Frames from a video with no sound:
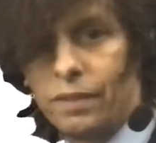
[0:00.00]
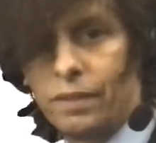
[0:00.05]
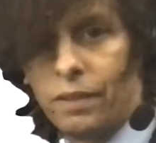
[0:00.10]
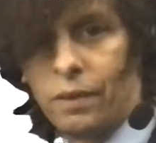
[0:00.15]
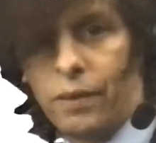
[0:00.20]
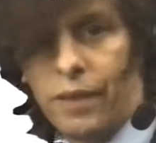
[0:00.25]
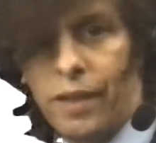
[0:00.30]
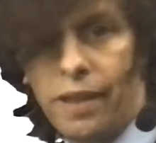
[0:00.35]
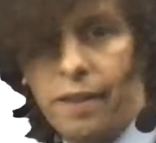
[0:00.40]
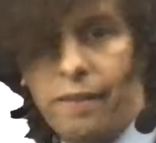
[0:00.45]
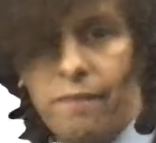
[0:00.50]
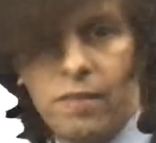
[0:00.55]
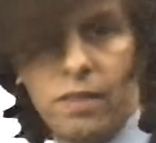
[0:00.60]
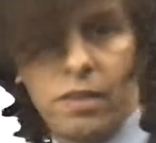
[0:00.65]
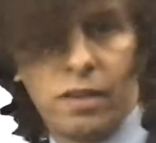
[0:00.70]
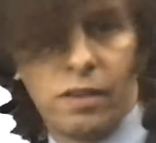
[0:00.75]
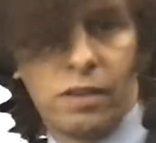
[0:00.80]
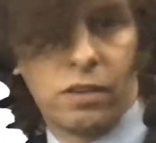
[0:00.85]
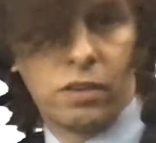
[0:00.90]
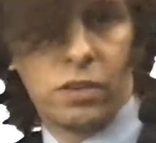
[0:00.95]
Okay,
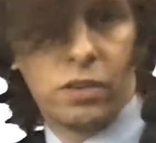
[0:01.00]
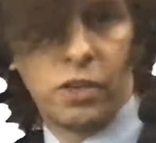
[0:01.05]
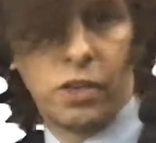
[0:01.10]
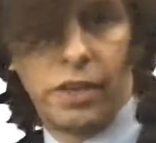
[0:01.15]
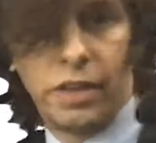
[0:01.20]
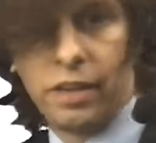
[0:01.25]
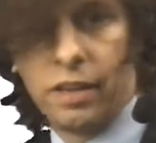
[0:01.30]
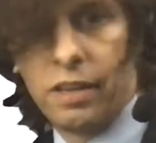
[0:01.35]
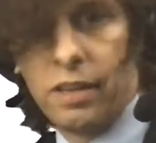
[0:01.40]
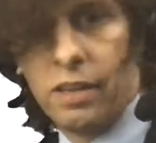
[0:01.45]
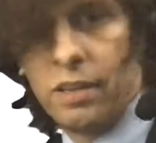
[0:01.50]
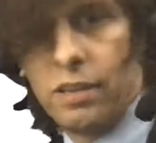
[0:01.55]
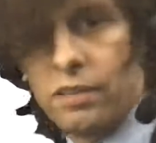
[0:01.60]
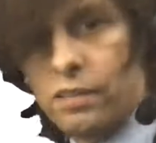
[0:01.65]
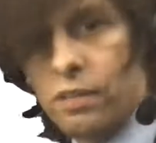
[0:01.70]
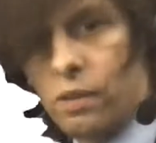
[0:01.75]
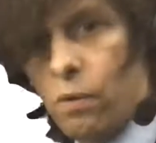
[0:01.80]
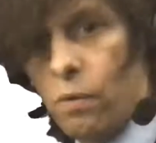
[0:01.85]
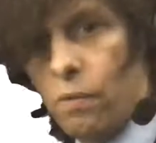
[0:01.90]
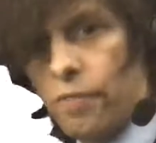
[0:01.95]
good.
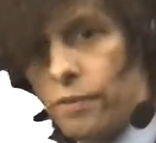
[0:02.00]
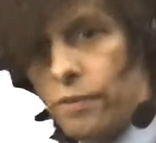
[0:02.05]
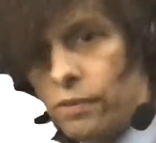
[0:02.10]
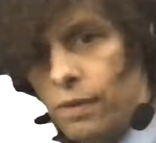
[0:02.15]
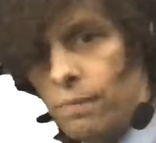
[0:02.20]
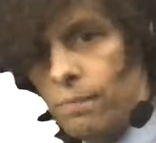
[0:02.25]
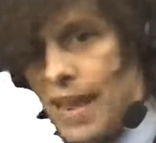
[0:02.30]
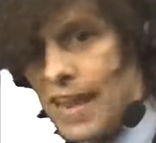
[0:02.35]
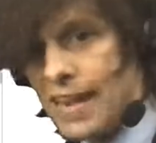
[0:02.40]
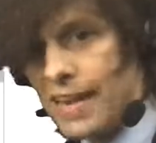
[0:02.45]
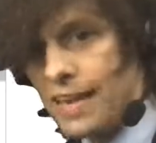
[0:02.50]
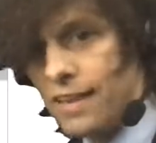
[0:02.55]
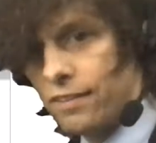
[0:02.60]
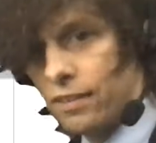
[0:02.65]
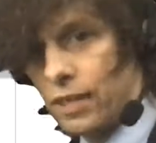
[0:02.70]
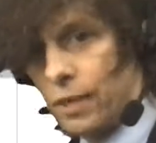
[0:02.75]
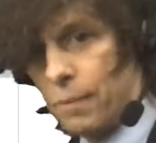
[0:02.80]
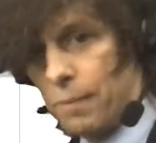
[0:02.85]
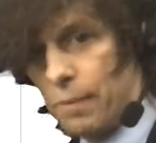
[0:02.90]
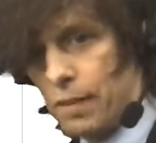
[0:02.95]
So the remaining
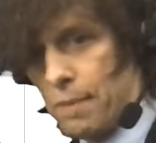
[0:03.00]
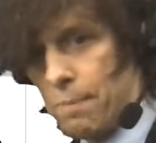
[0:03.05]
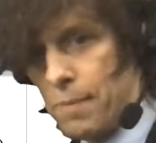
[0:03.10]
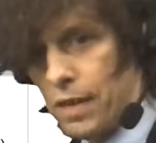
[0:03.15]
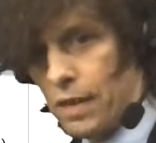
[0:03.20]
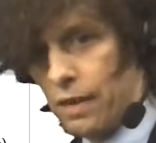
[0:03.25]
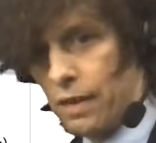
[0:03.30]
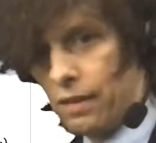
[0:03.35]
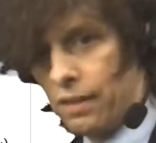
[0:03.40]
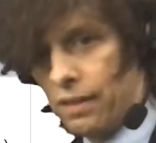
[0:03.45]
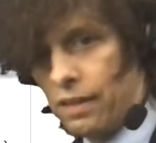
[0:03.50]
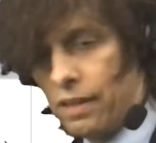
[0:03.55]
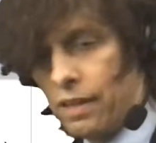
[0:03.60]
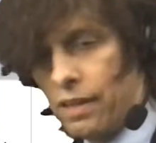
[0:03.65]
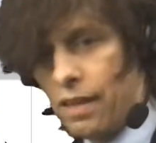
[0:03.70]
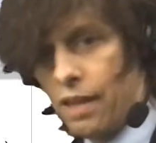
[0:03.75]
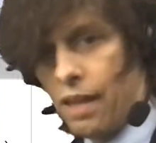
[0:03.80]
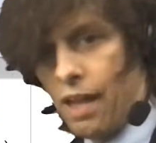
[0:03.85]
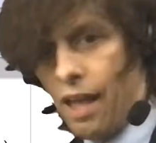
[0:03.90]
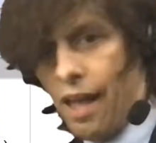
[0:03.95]
term in the middle,
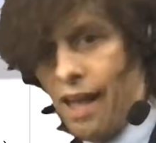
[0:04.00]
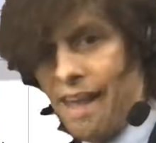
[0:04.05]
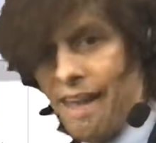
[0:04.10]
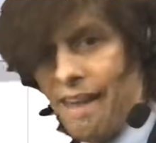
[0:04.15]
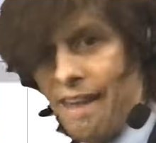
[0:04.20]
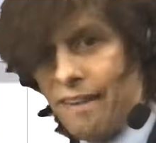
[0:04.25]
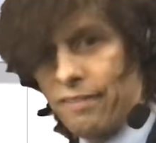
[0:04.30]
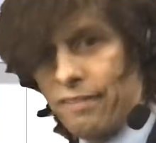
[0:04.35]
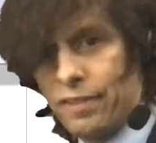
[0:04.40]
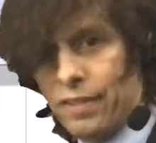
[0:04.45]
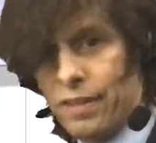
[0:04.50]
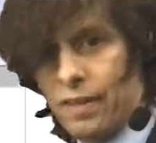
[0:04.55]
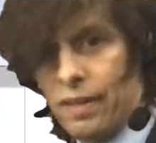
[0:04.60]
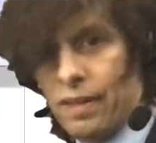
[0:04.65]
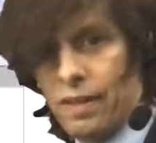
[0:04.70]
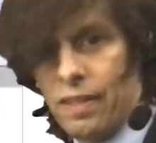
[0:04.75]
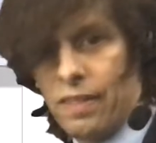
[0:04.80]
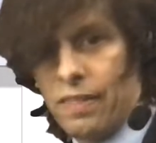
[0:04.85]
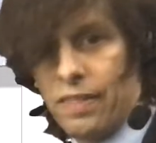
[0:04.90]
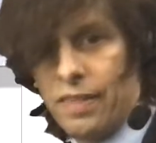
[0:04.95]
I have
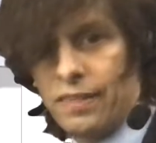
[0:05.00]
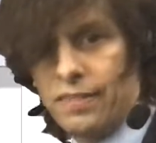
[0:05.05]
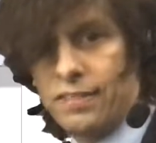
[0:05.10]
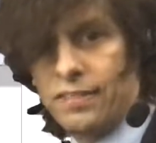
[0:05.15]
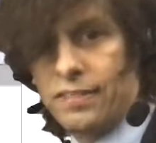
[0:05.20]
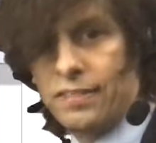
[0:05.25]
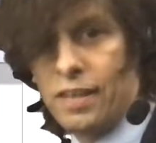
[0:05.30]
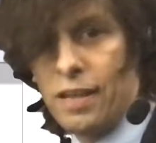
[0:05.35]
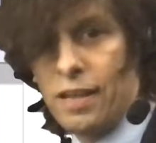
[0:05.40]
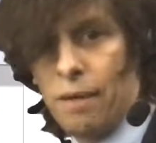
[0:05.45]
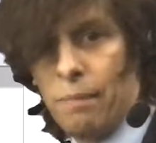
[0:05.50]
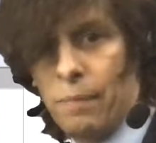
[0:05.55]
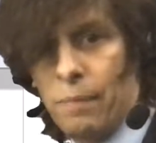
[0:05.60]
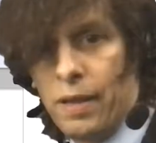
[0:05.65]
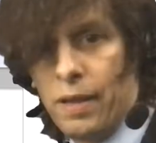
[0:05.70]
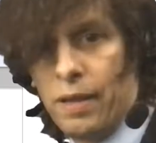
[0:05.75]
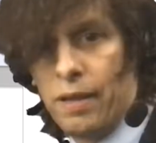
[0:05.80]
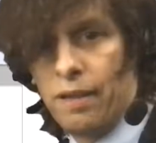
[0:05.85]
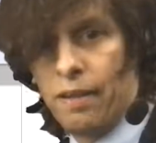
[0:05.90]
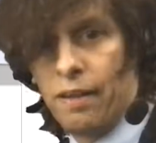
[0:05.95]
this sum
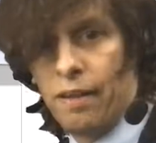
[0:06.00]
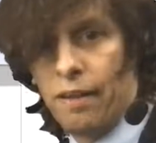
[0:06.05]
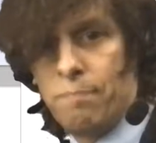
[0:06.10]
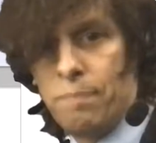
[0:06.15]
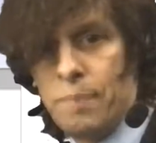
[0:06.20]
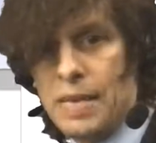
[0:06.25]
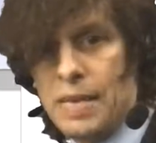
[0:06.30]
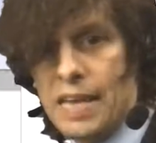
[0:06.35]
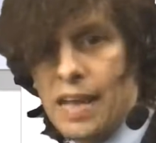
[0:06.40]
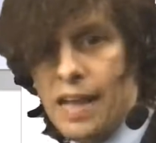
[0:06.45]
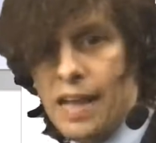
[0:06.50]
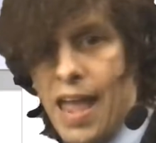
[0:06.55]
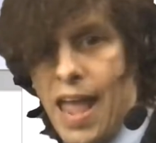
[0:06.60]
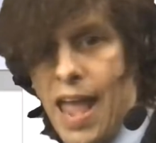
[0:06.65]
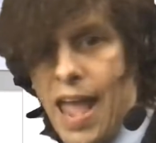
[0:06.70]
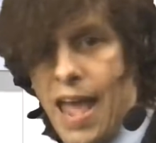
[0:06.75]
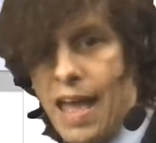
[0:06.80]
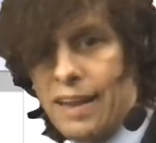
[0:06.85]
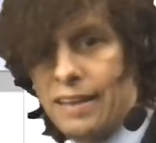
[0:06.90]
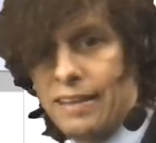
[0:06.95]
of bi
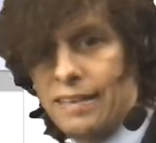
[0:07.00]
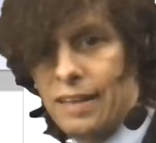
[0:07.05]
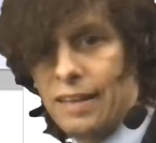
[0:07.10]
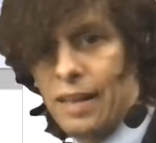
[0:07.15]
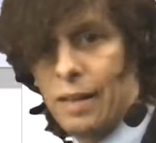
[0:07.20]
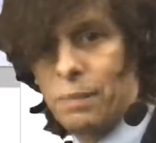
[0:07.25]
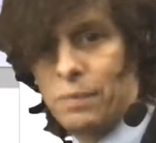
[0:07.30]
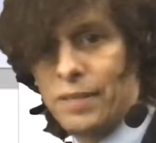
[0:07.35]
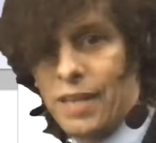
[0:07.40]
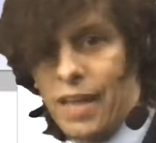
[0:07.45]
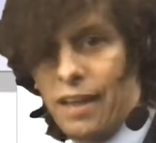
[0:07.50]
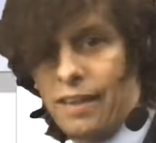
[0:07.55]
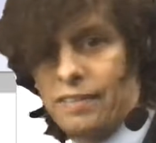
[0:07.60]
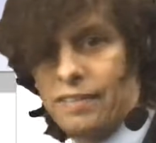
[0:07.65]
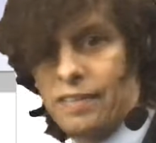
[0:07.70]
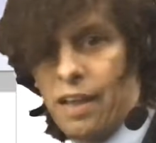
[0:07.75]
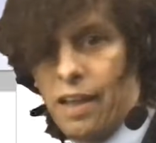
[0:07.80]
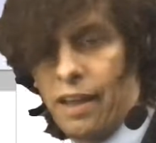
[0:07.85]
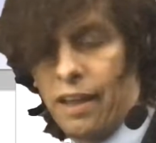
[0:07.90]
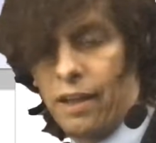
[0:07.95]
hat times
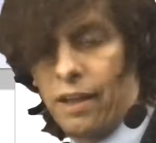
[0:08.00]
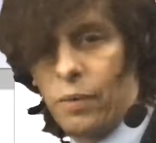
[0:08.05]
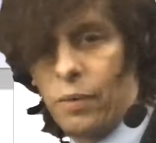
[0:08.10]
xi.